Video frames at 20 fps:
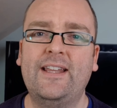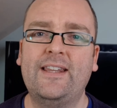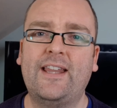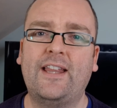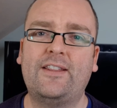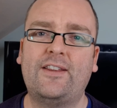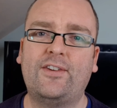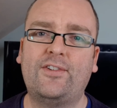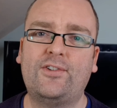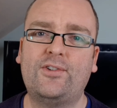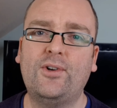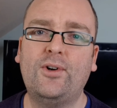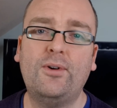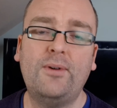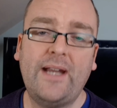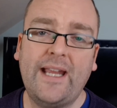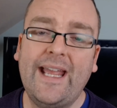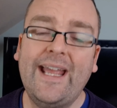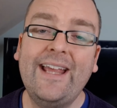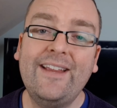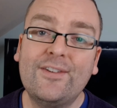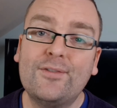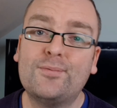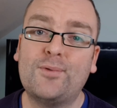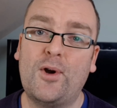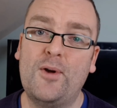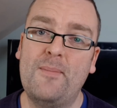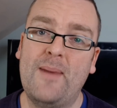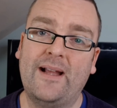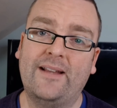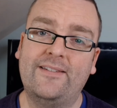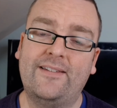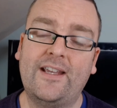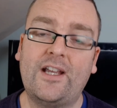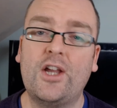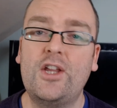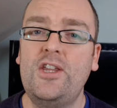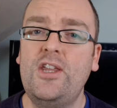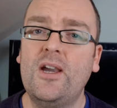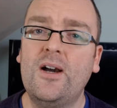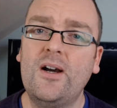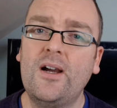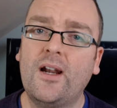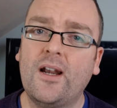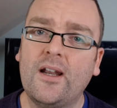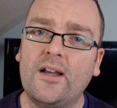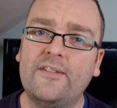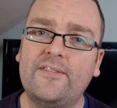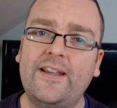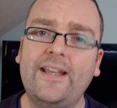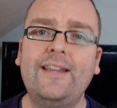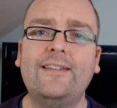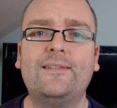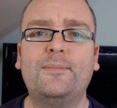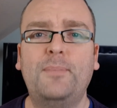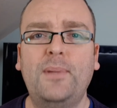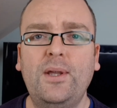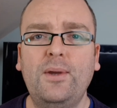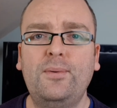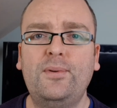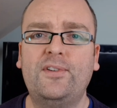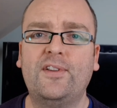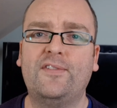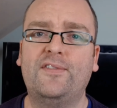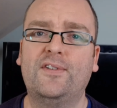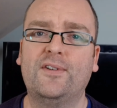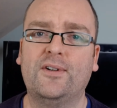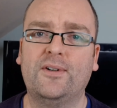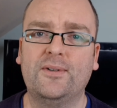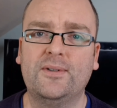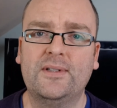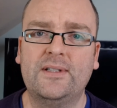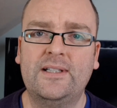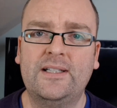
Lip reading: that the story is romantic and young love is beautiful,